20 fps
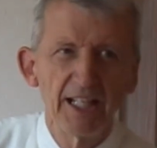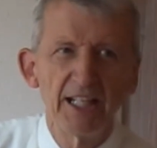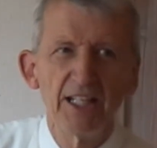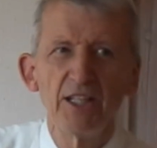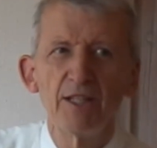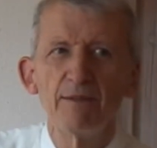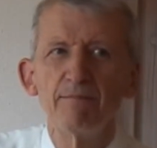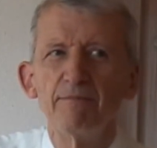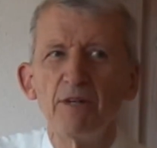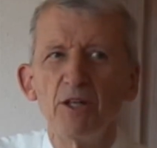
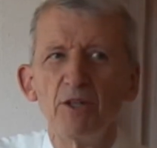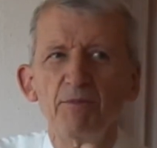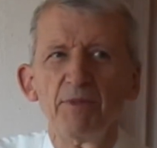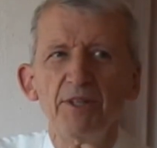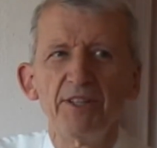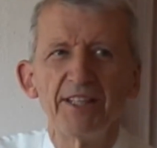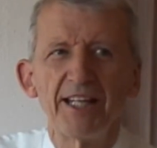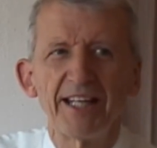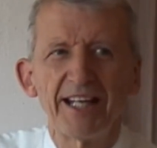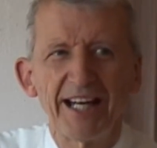in the
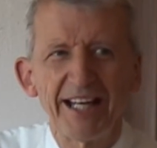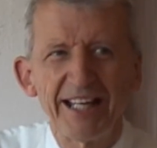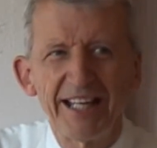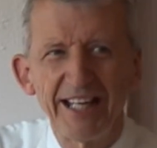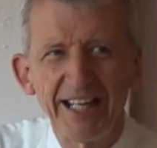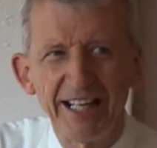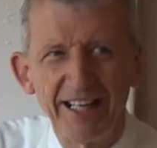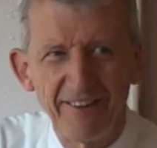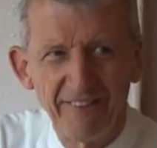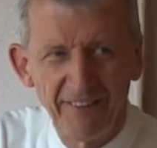moment that I
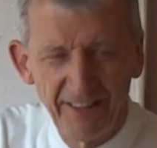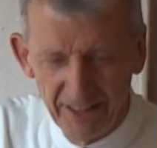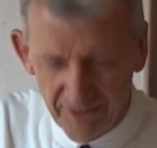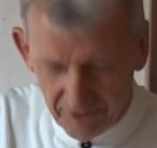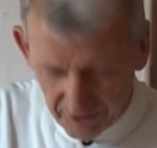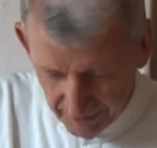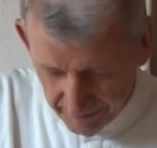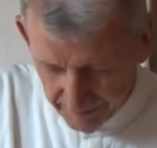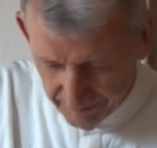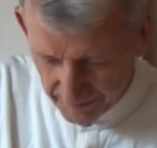hear
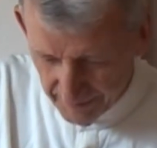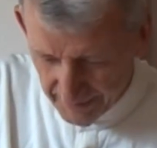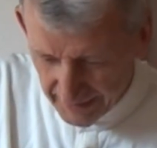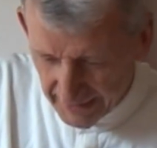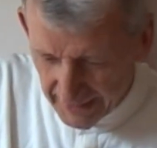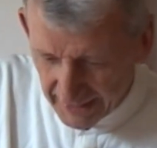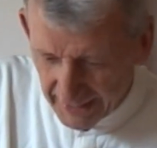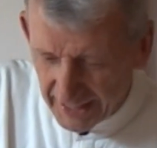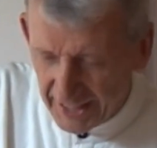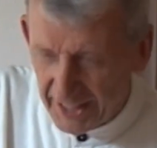it,
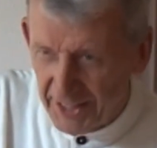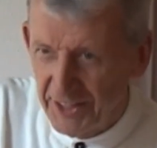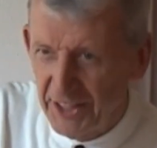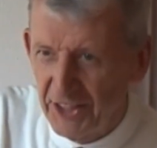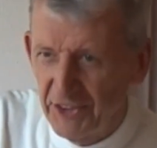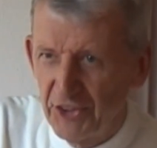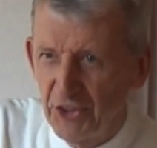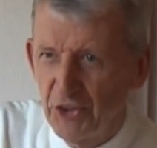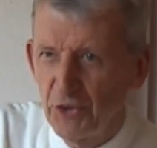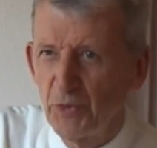
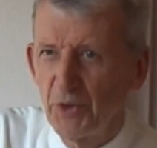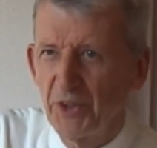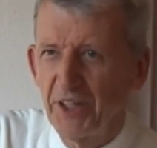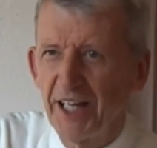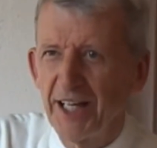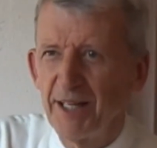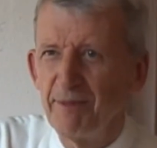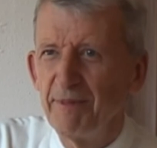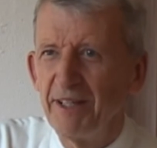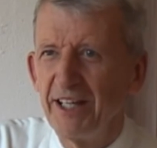this is what
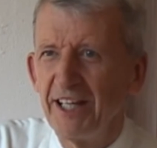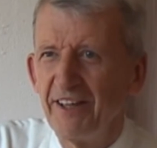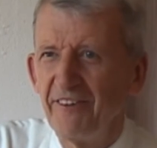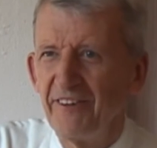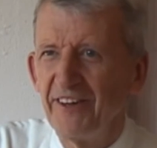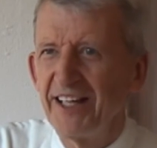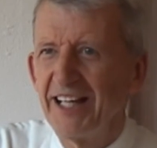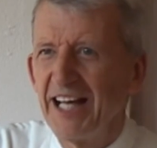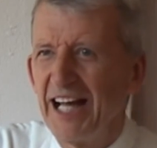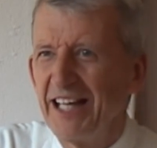I'm
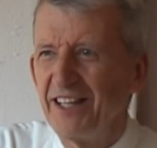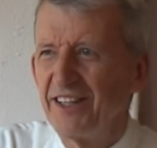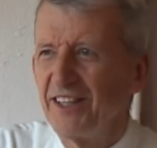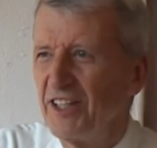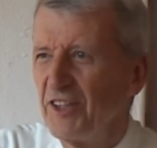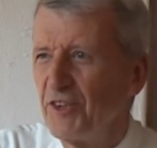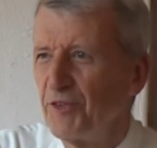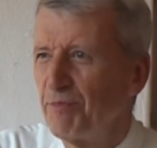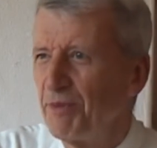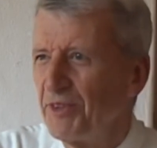hearing
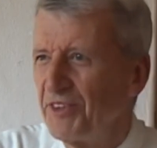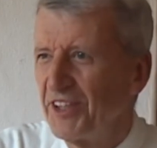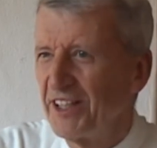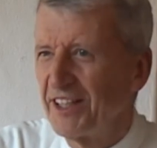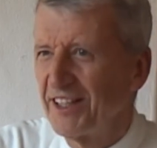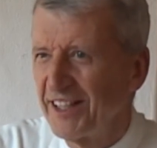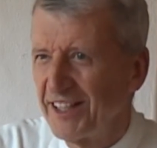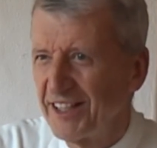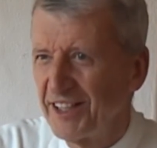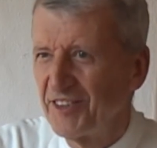at this
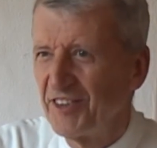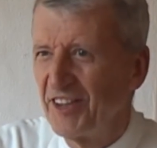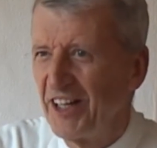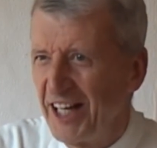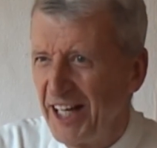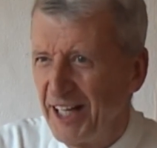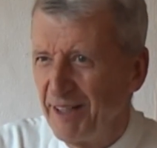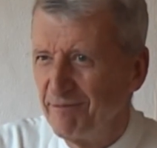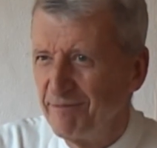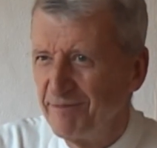particular
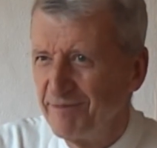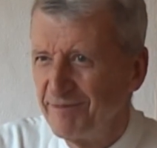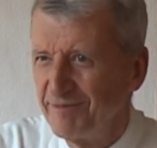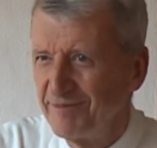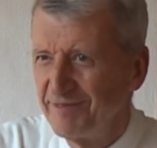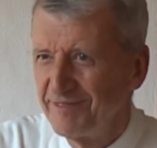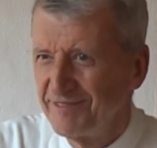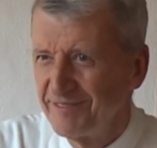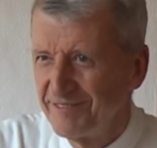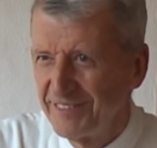time.
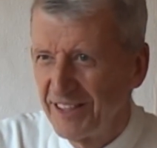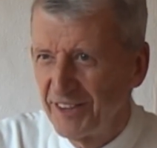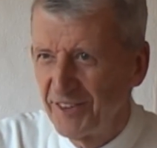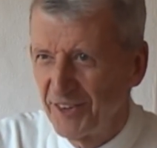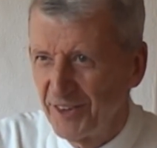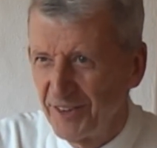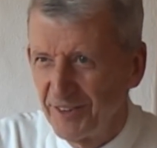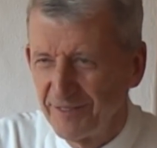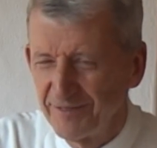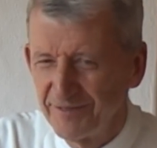
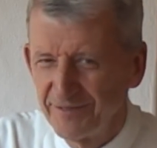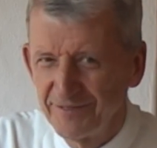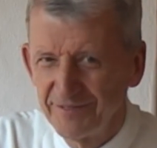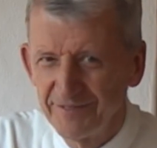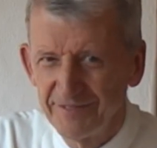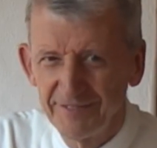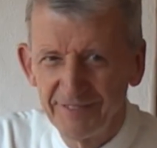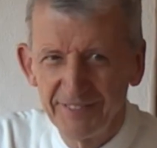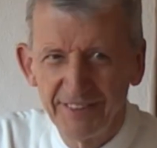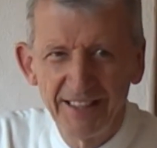That's all.
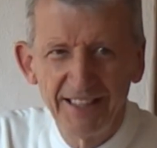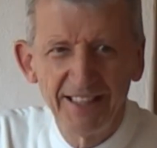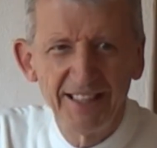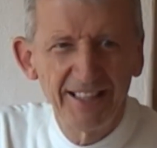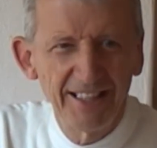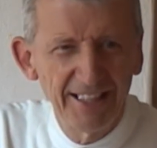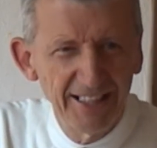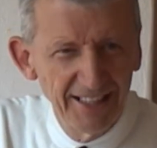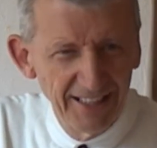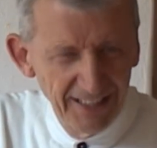
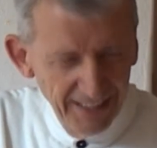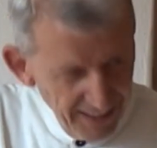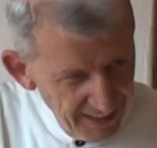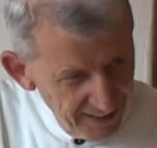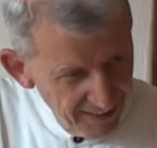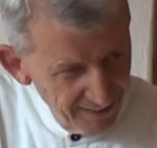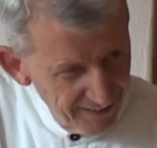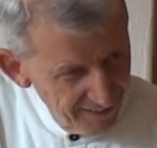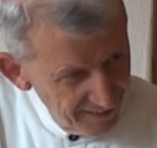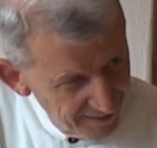
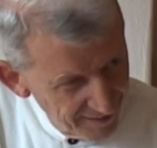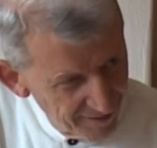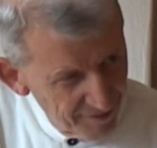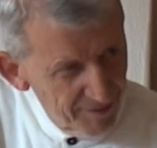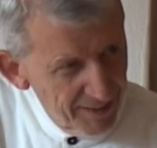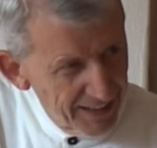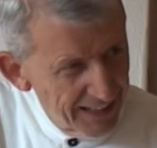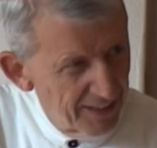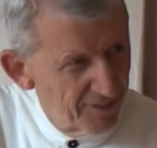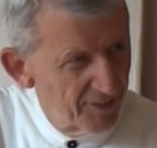It, you
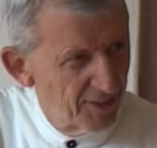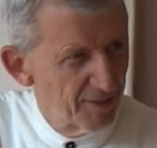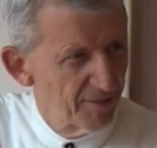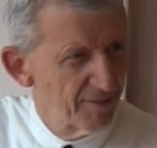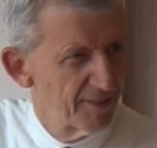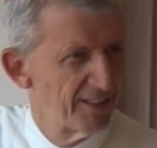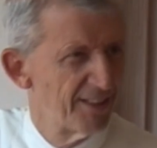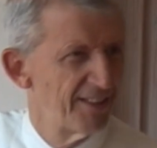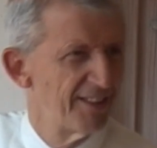know, classic